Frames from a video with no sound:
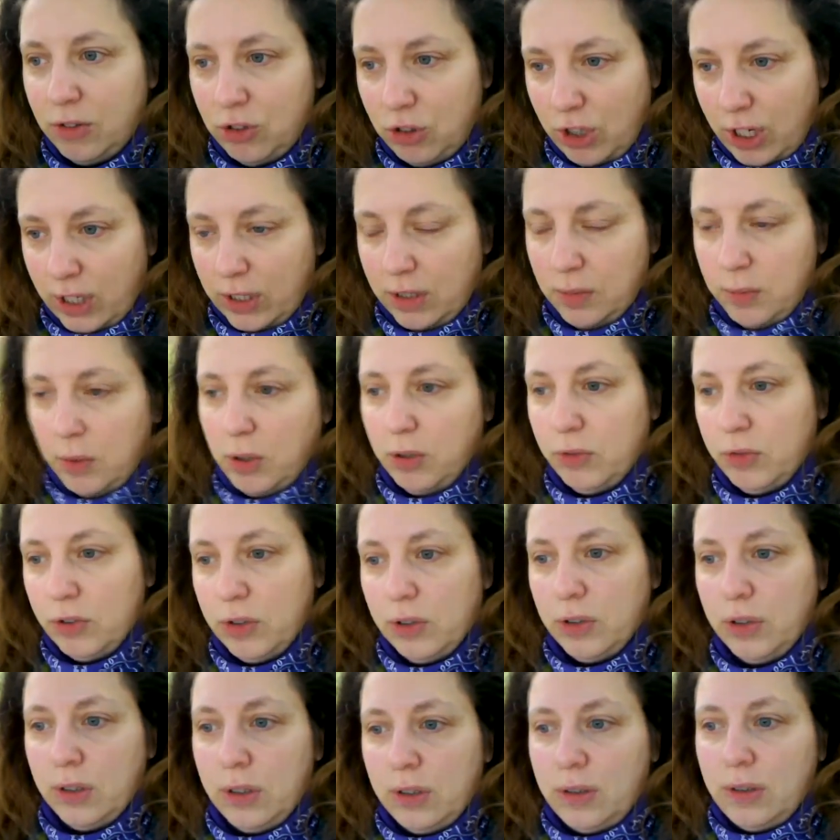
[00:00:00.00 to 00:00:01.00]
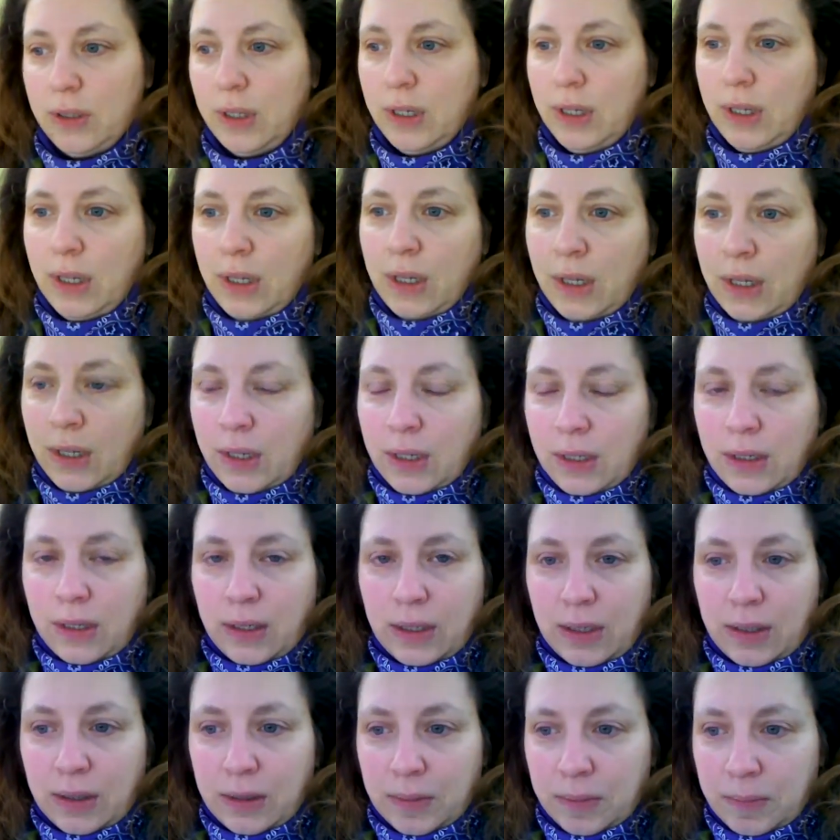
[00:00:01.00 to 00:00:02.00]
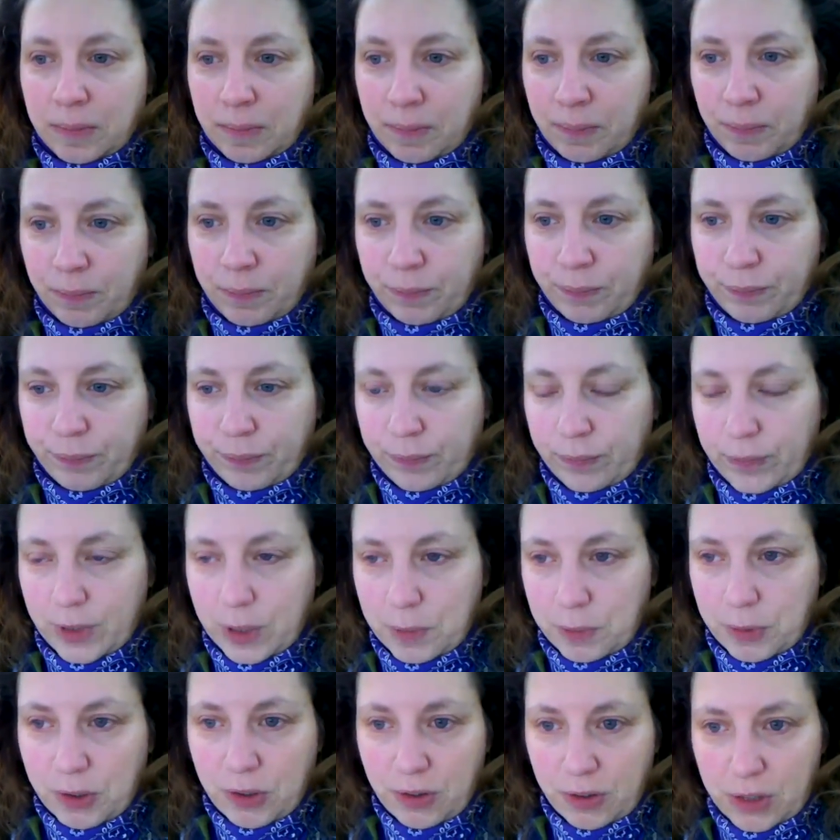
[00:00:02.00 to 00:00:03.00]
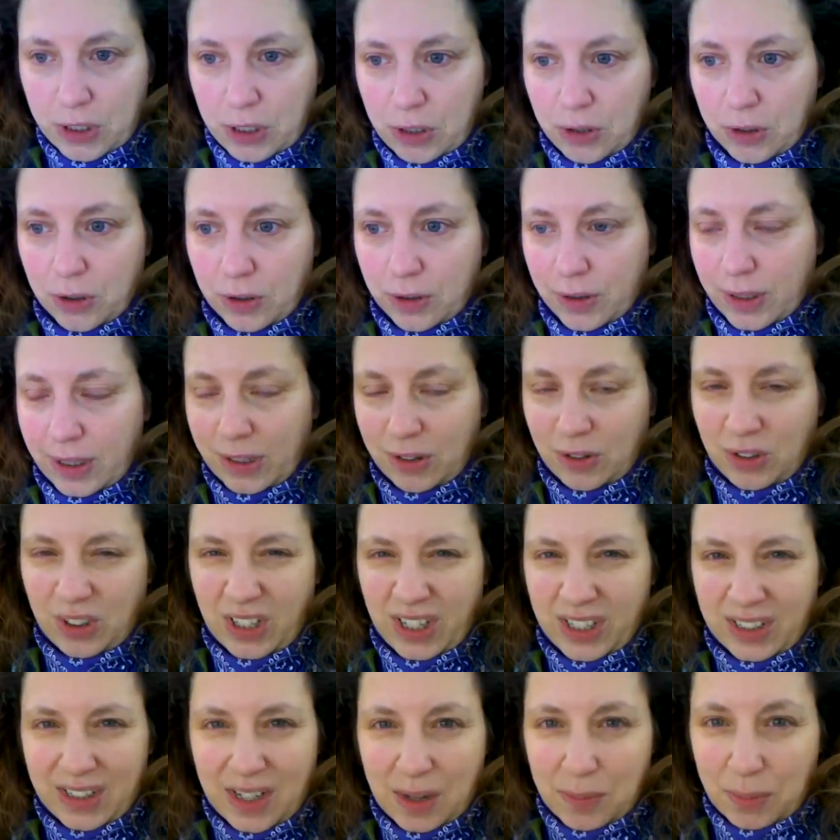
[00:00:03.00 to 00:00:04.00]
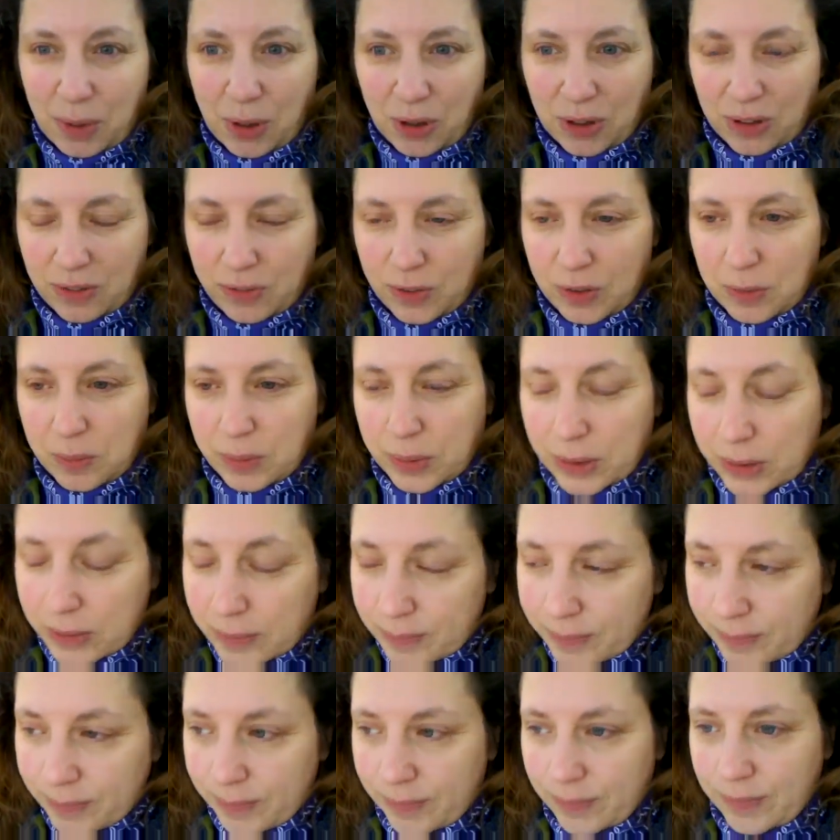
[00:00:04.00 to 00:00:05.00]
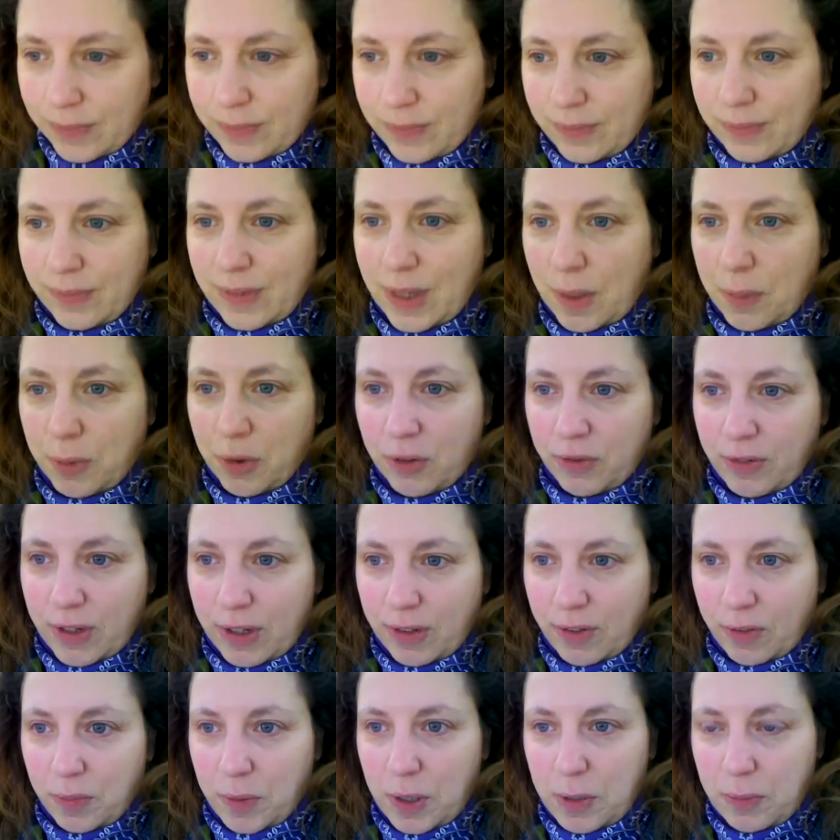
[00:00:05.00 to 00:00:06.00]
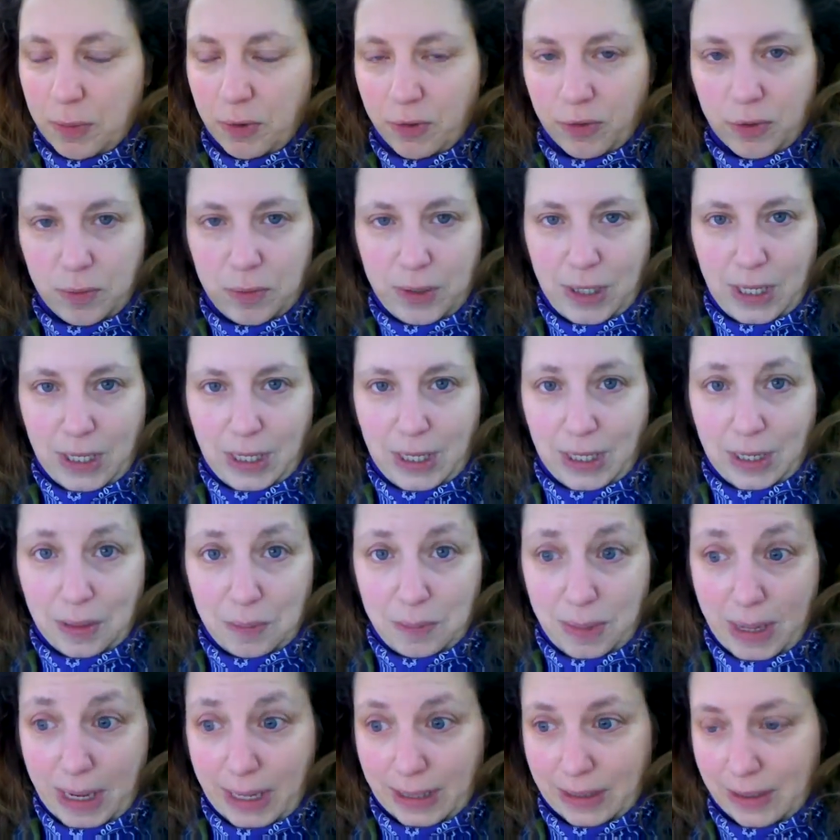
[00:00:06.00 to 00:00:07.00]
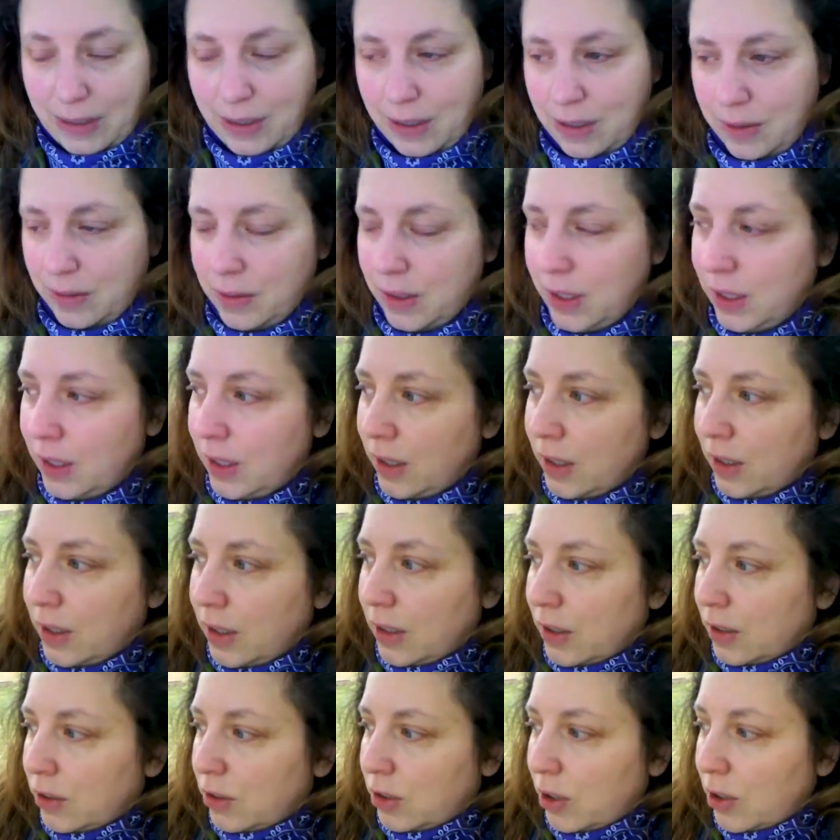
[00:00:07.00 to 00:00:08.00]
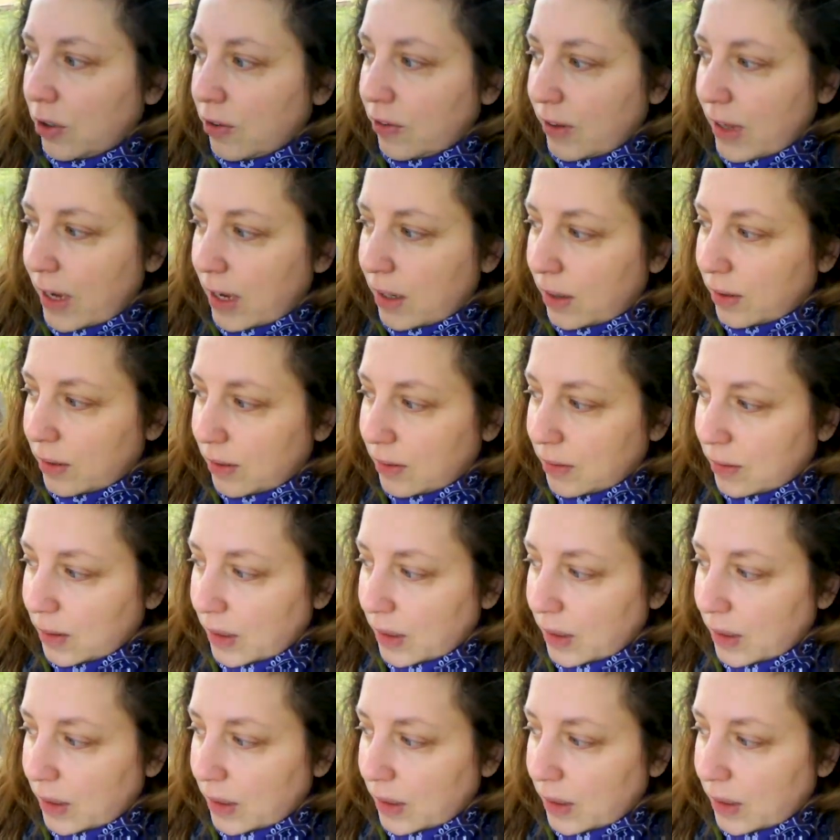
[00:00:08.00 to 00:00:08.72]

and checked him over and um, nipped his ear. I don't like that part of it, but that prevents people from taking him back again. Turns out